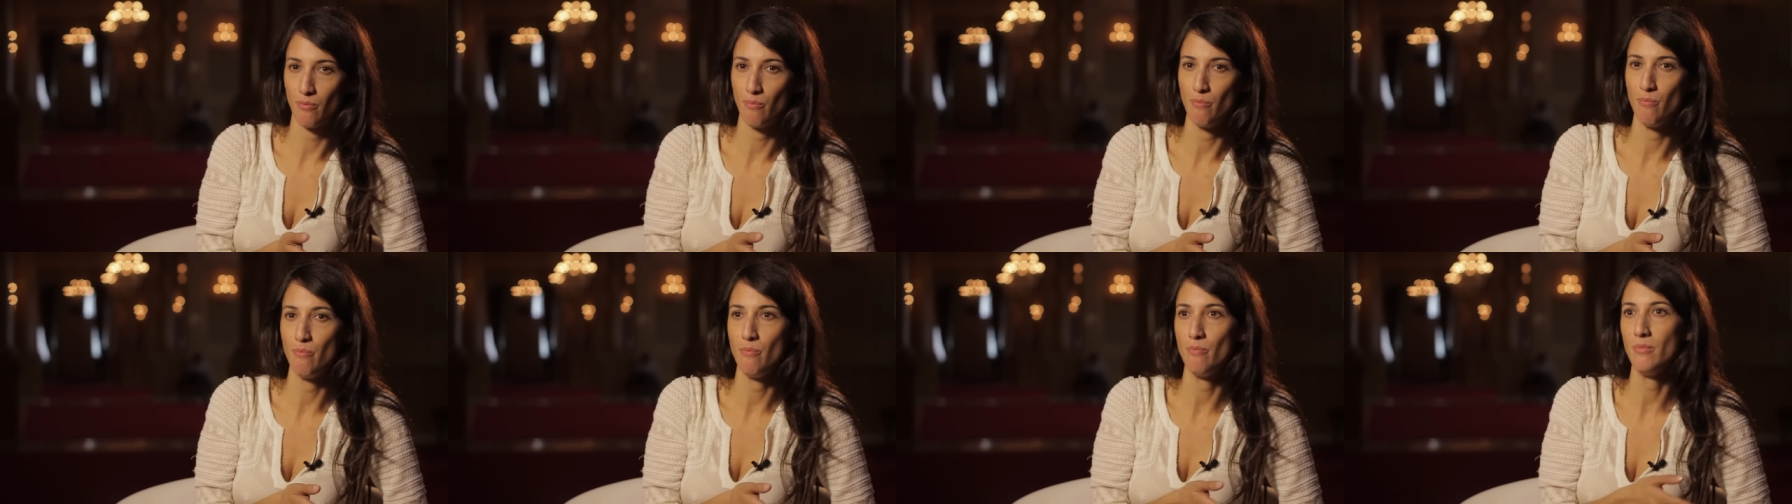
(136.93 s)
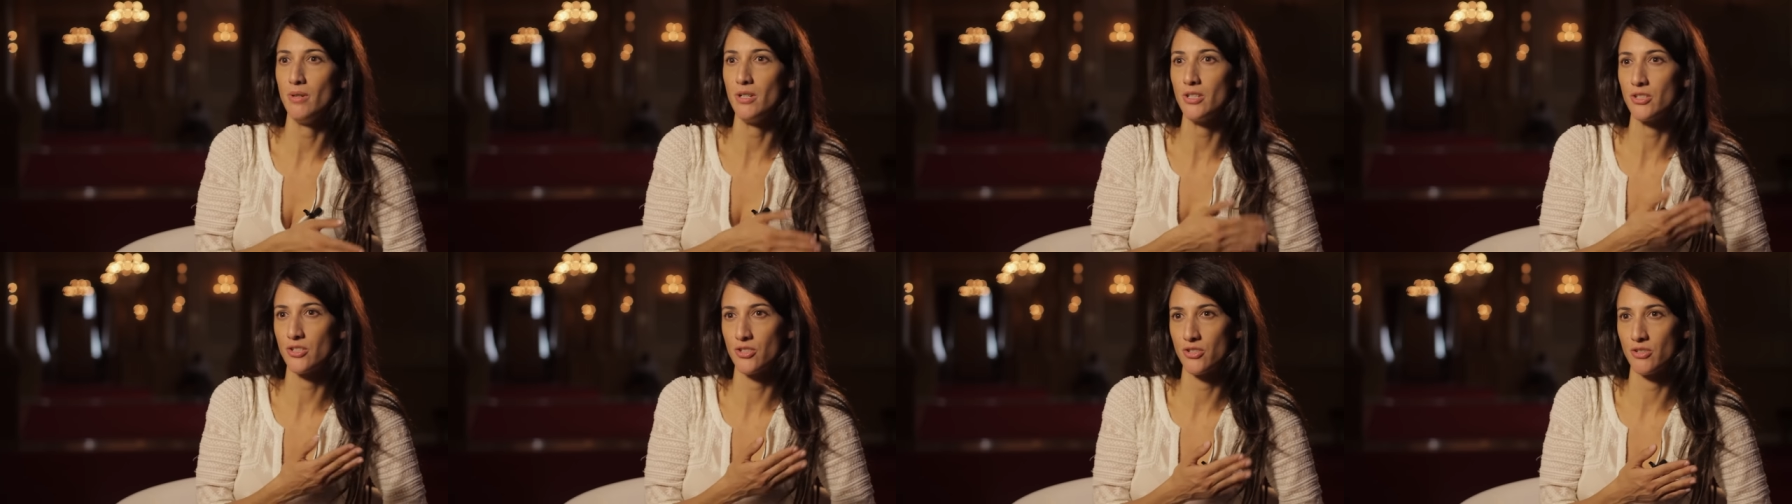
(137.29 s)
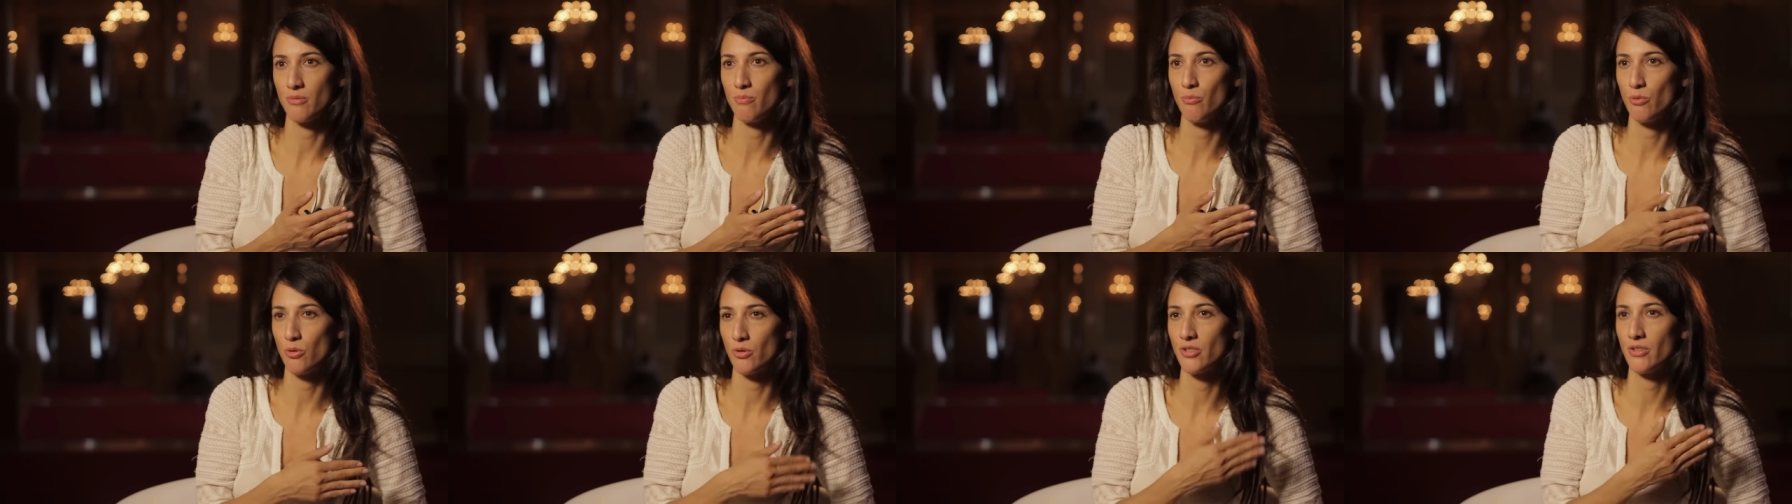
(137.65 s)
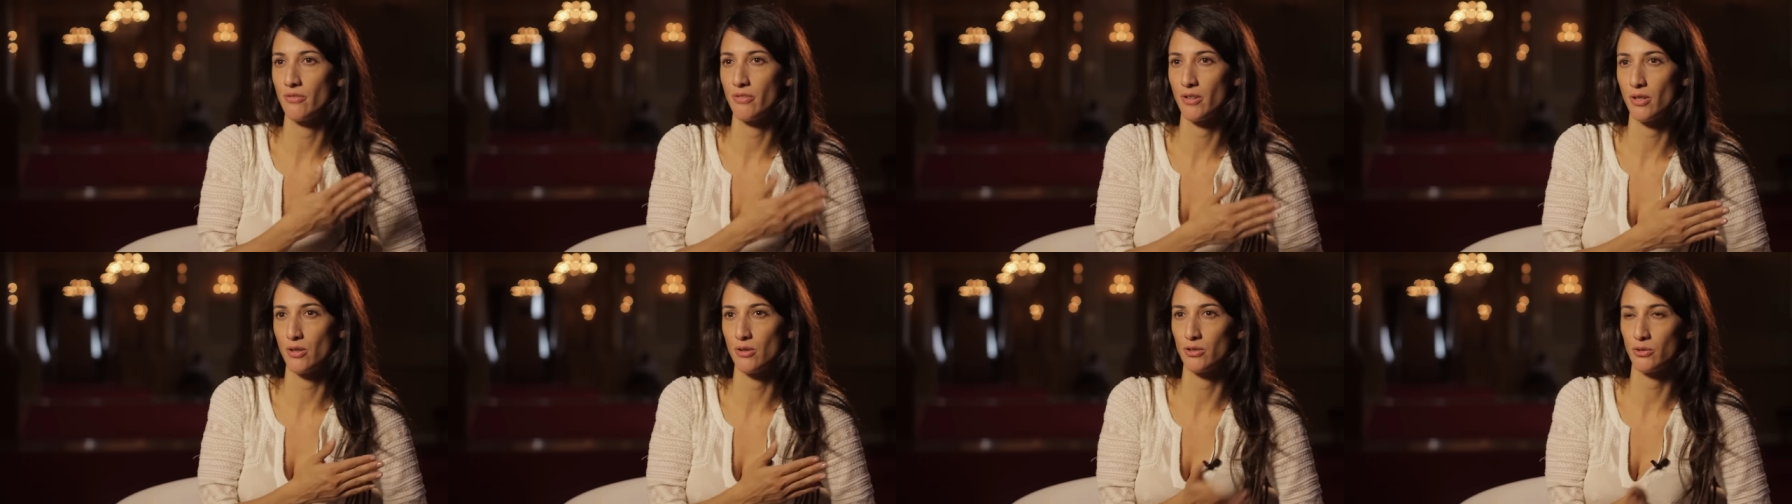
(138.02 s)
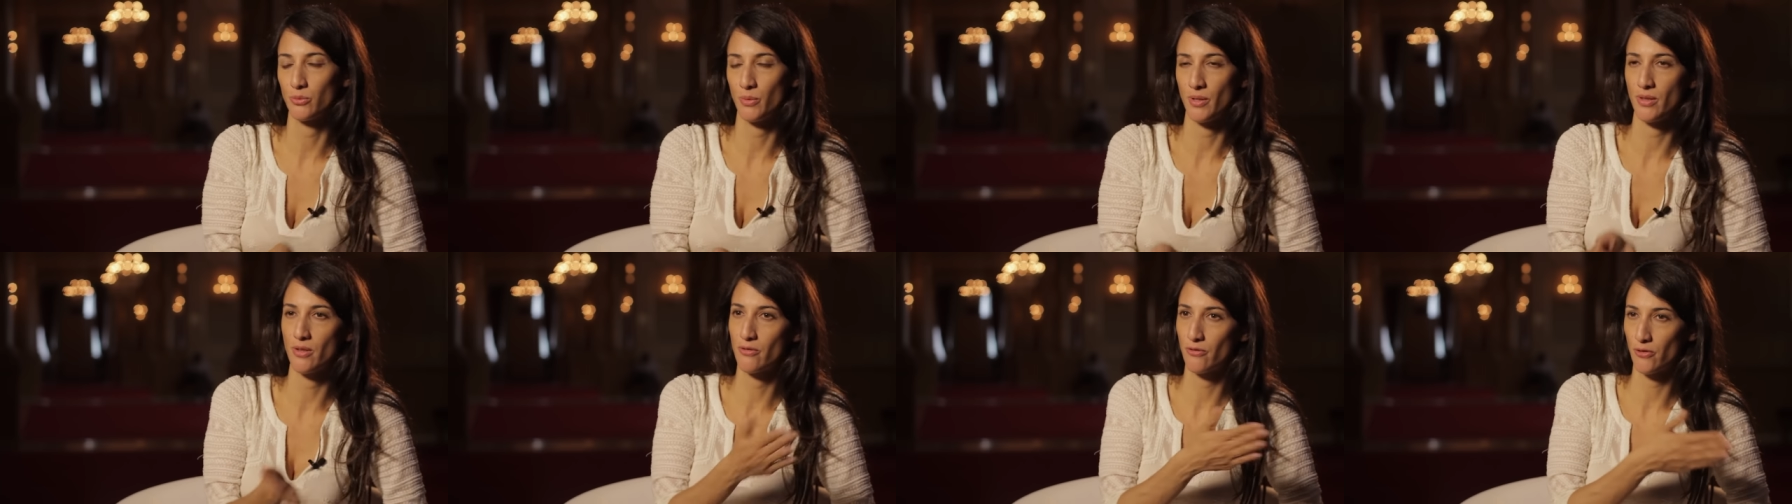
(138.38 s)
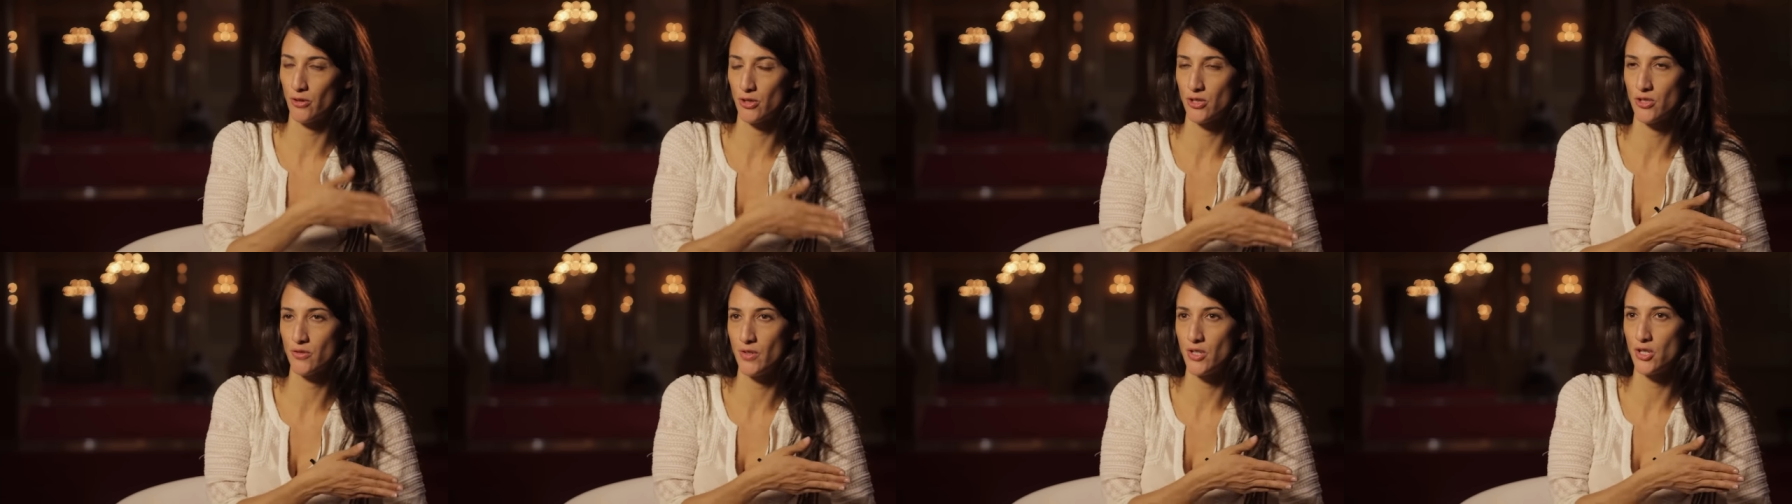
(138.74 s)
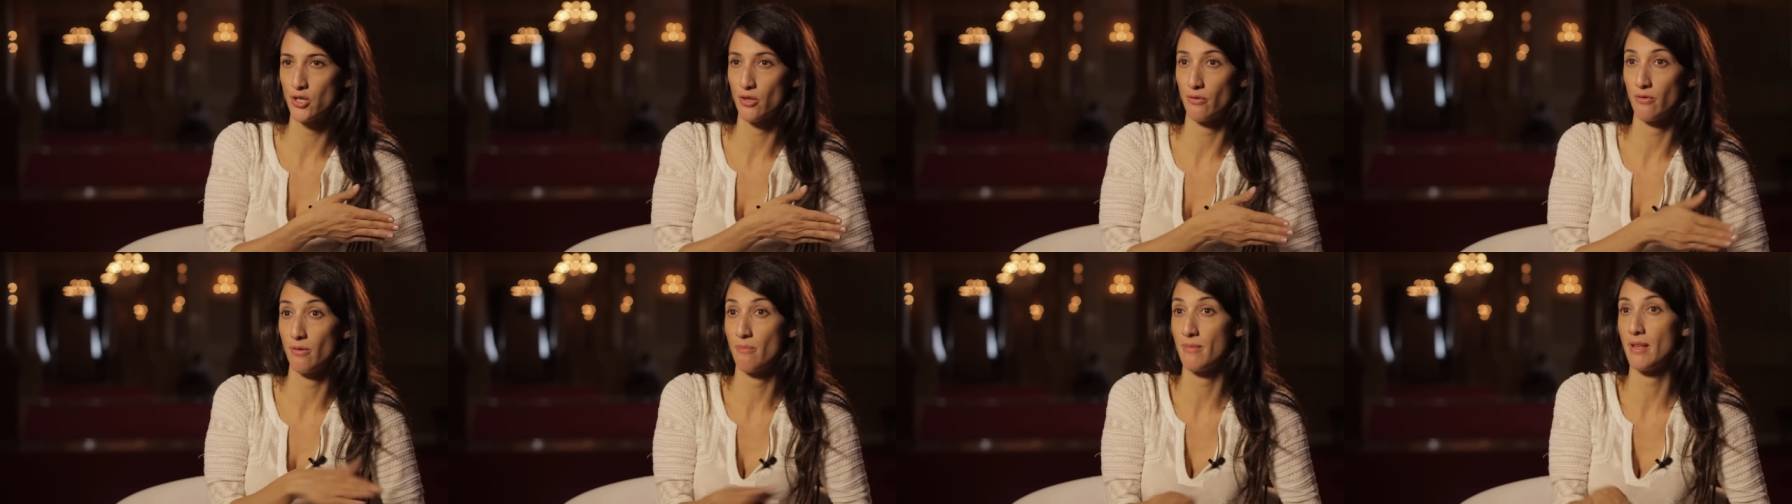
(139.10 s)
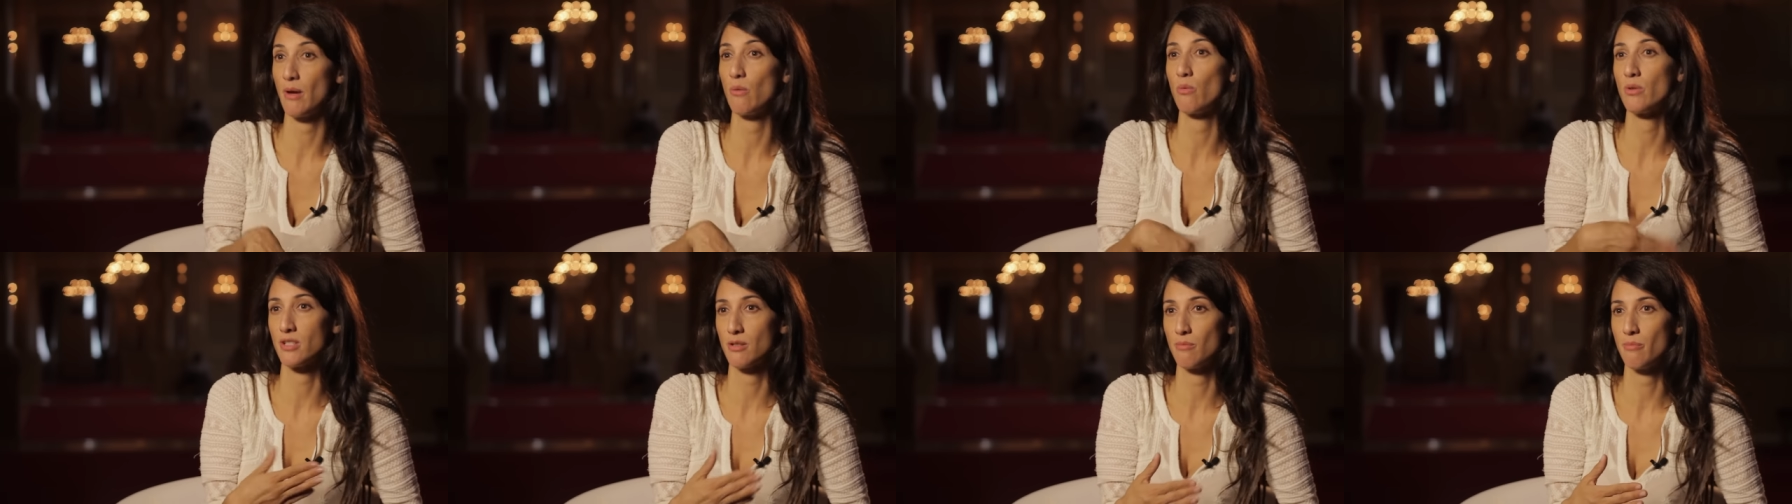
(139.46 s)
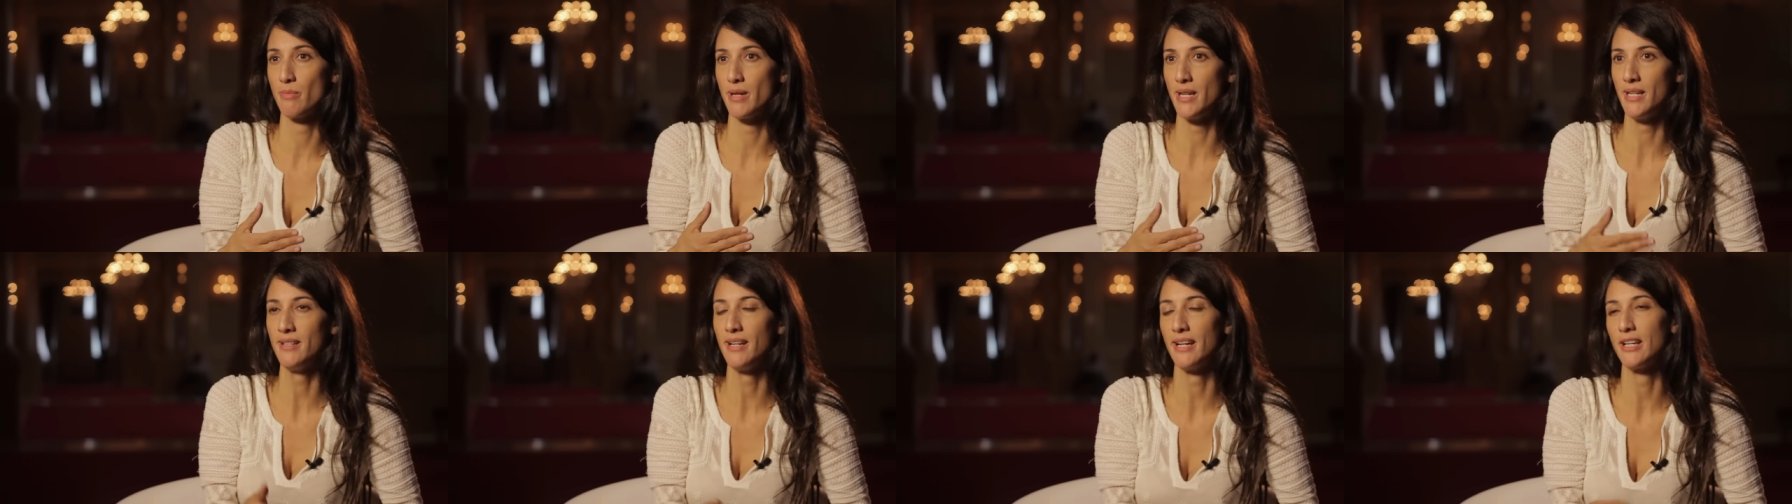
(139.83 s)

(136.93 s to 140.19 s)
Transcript: much more difficult with the first feature film that wasn't made,